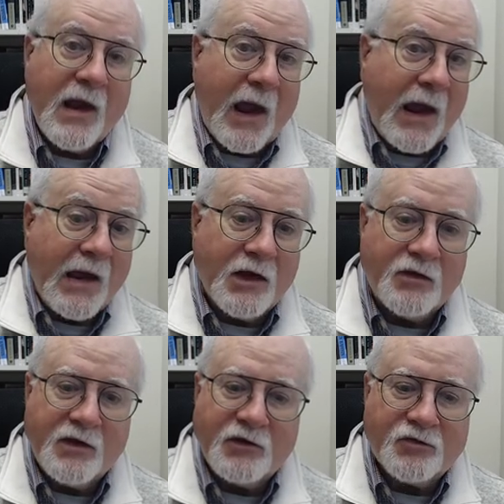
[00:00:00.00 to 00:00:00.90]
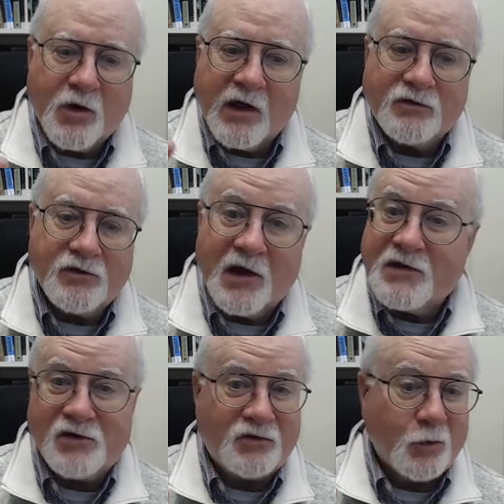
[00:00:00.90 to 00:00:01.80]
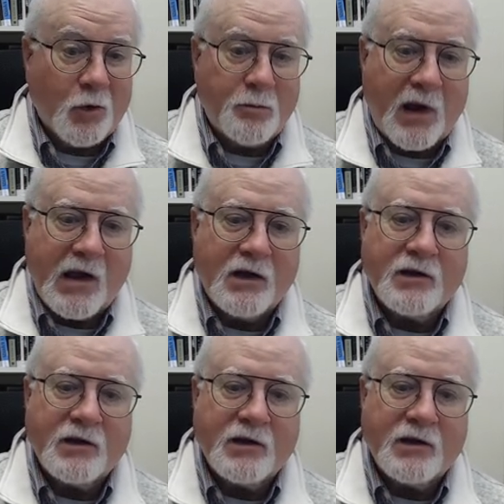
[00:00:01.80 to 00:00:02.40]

and these translations were banned